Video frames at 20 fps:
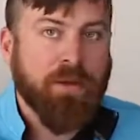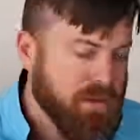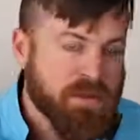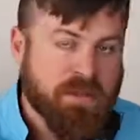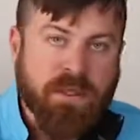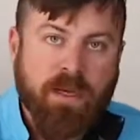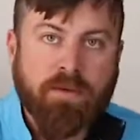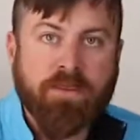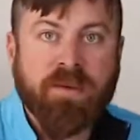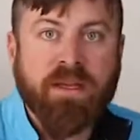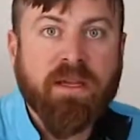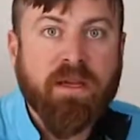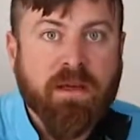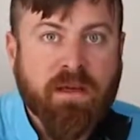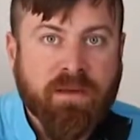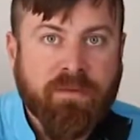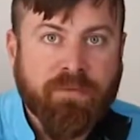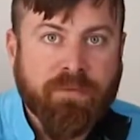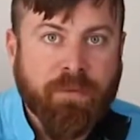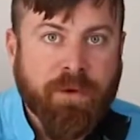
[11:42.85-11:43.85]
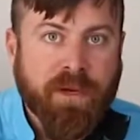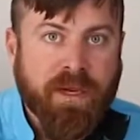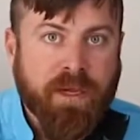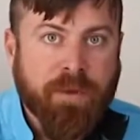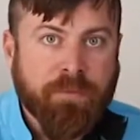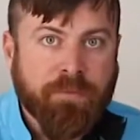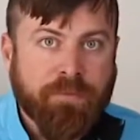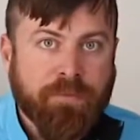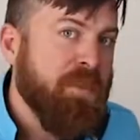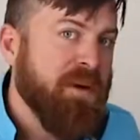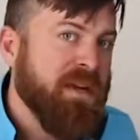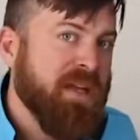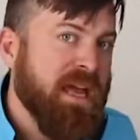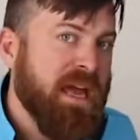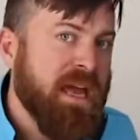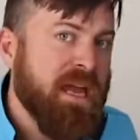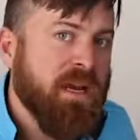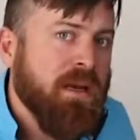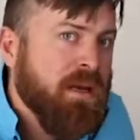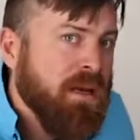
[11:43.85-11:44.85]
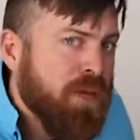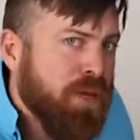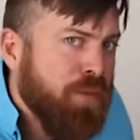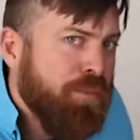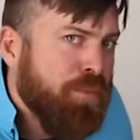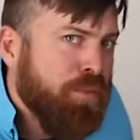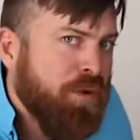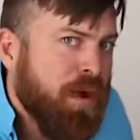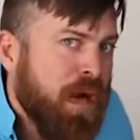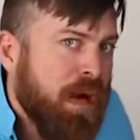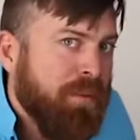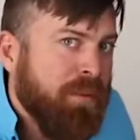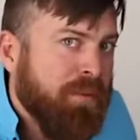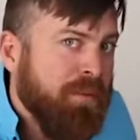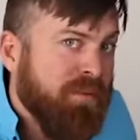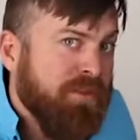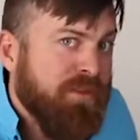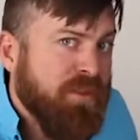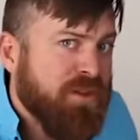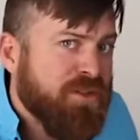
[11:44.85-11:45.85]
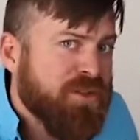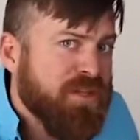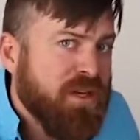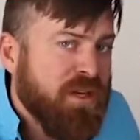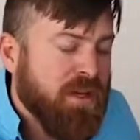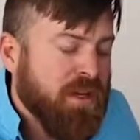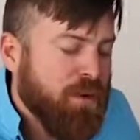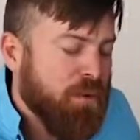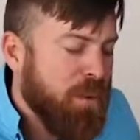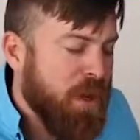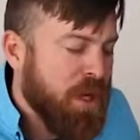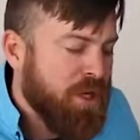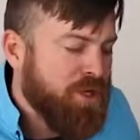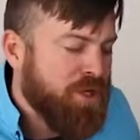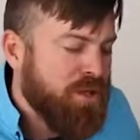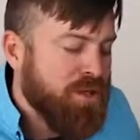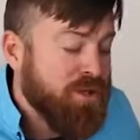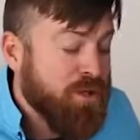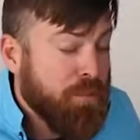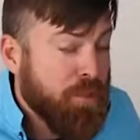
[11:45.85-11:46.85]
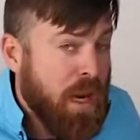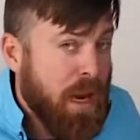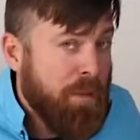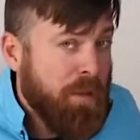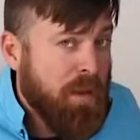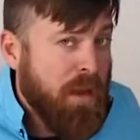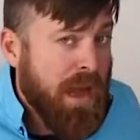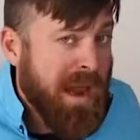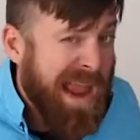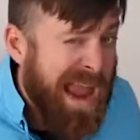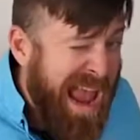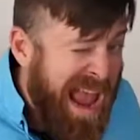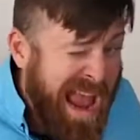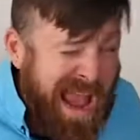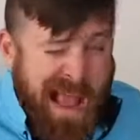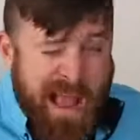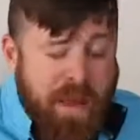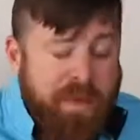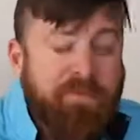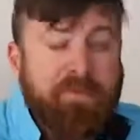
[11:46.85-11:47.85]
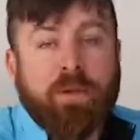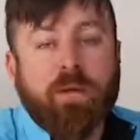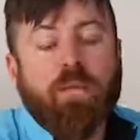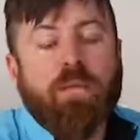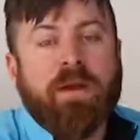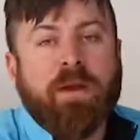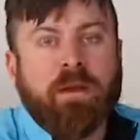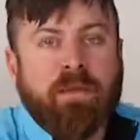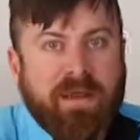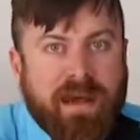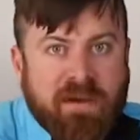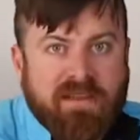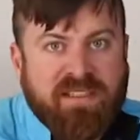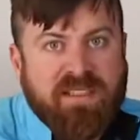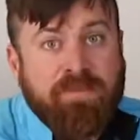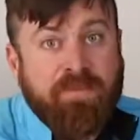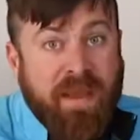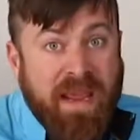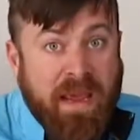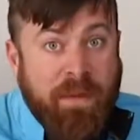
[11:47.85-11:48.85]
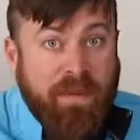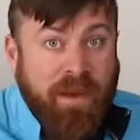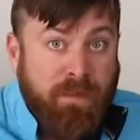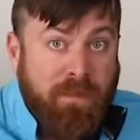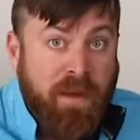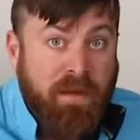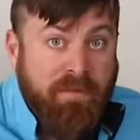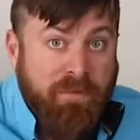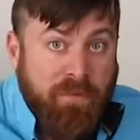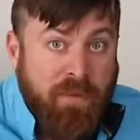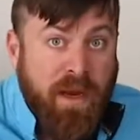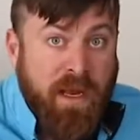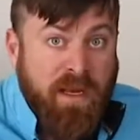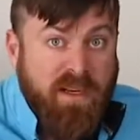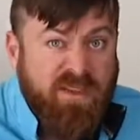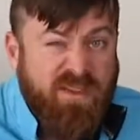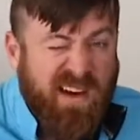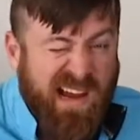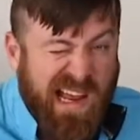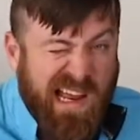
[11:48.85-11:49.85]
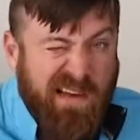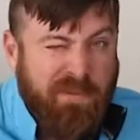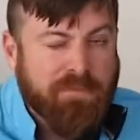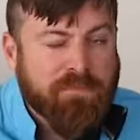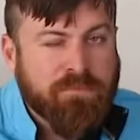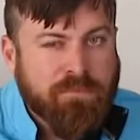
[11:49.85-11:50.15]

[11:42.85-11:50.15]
It's completely free. But again, if you're sitting here watching this, you're probably like, I feel weird about spamming my friends, right?